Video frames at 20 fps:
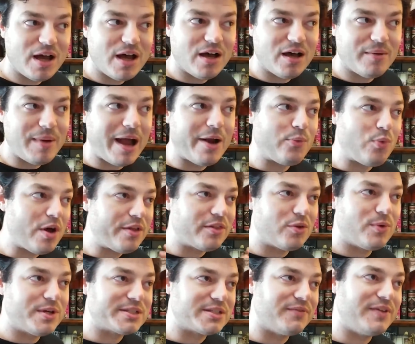I run
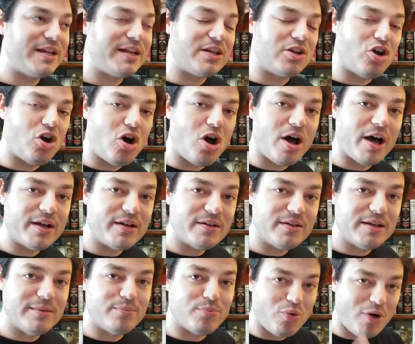the risk of getting
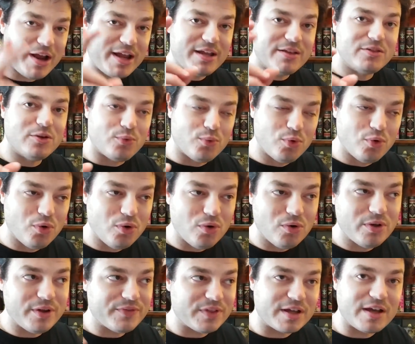caught and breaking the
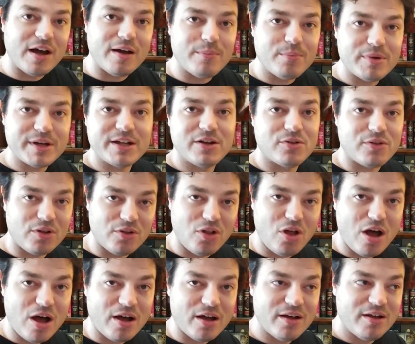rule of the company or the
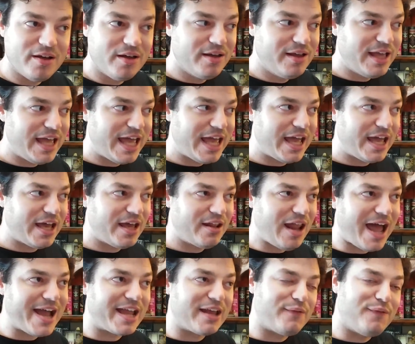law,
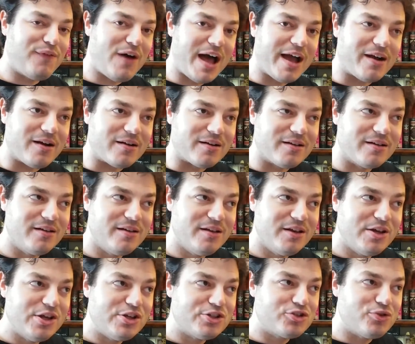and I get fired.
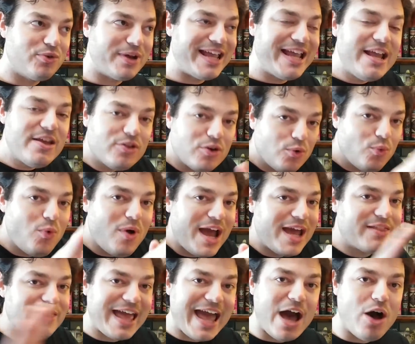So either
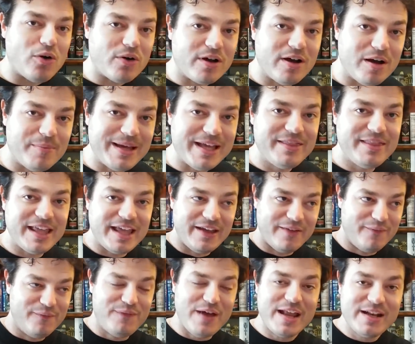way, the outcome in
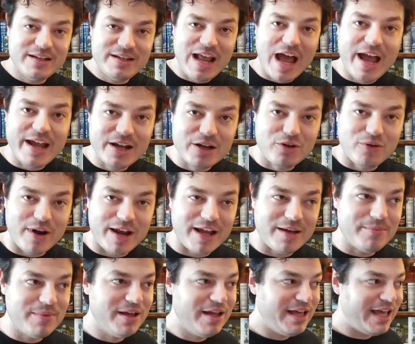the Venn
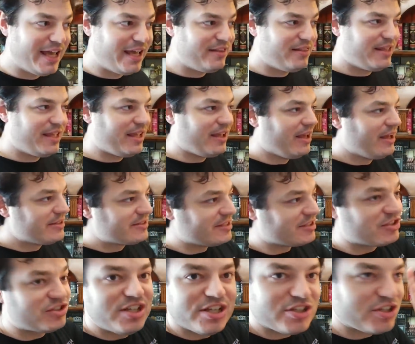diagram and the
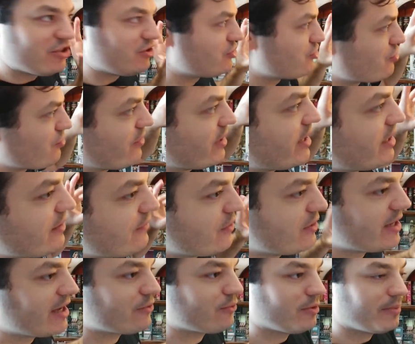decision tree, if
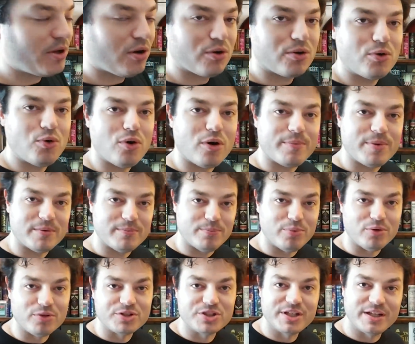you guys want to be all
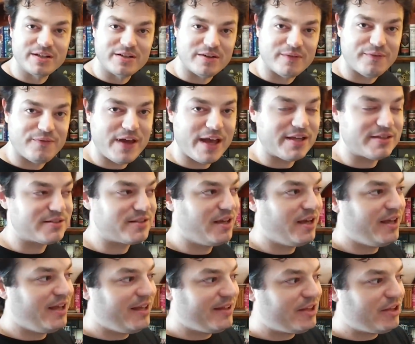corporate bullshit in your face,
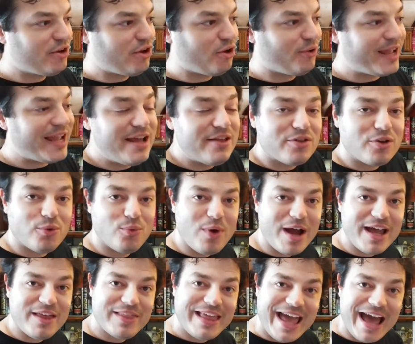you know, either
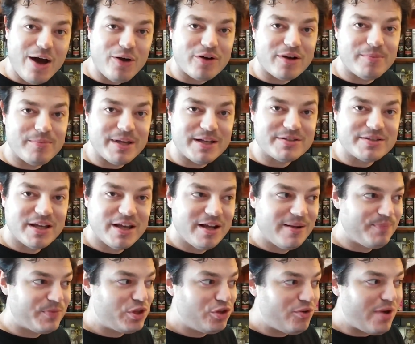way, the outcome is
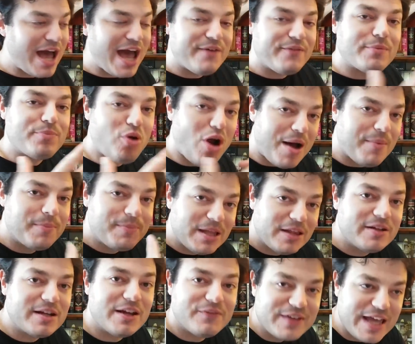you have a
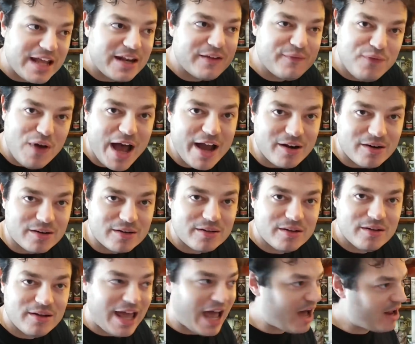probability of getting fired
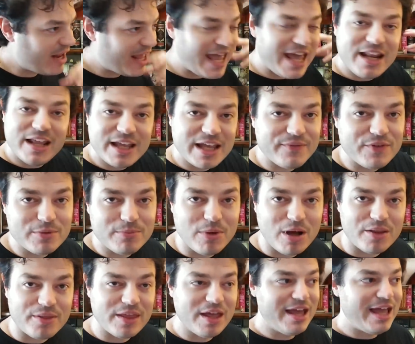on any given
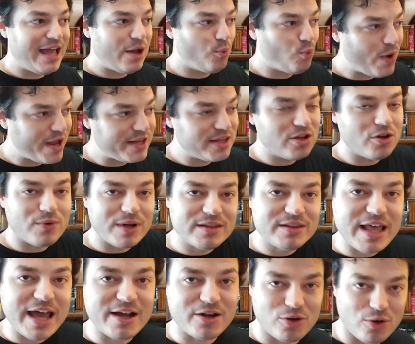month when you're
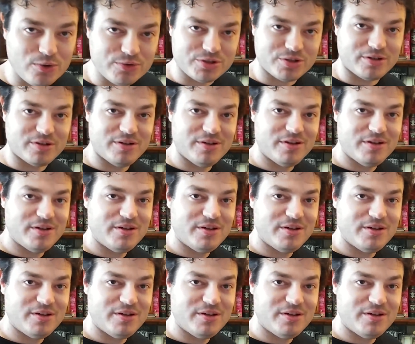in that culture.